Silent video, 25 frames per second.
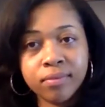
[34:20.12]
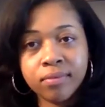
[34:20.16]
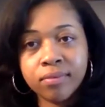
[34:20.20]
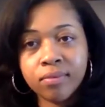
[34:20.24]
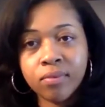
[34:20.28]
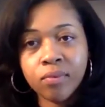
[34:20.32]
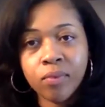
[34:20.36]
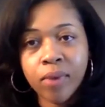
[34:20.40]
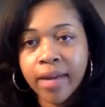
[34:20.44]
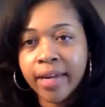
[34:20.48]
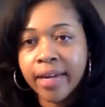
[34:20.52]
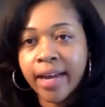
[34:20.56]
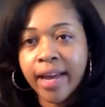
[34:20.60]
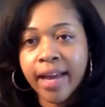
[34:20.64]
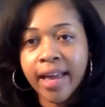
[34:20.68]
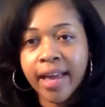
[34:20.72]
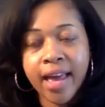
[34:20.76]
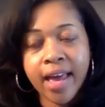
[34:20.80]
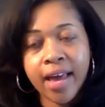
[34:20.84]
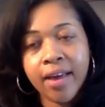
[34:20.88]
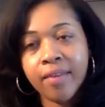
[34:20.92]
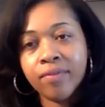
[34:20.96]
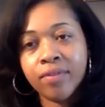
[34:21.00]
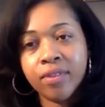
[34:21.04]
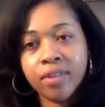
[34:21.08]
Why not
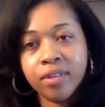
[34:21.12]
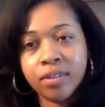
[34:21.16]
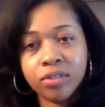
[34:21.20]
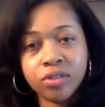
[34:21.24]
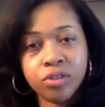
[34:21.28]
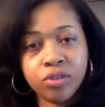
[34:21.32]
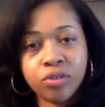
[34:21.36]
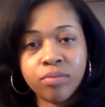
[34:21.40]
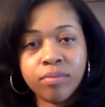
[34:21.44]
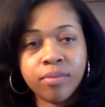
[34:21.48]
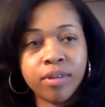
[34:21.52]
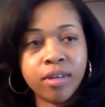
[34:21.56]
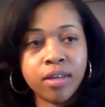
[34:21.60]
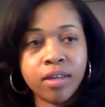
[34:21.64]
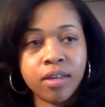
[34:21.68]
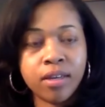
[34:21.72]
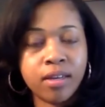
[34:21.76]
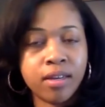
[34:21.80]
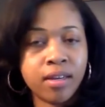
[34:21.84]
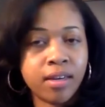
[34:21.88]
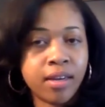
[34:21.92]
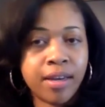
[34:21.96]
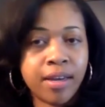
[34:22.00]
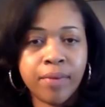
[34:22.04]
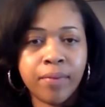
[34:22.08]
have the two million
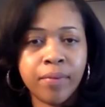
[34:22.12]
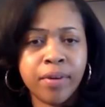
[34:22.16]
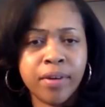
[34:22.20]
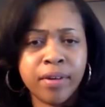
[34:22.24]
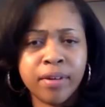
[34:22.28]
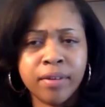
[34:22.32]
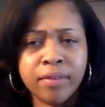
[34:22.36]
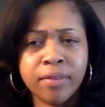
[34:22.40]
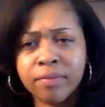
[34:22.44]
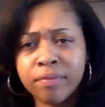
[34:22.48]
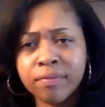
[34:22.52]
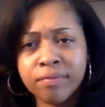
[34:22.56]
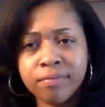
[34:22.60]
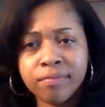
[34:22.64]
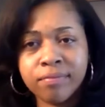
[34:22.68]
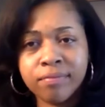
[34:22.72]
in net worth?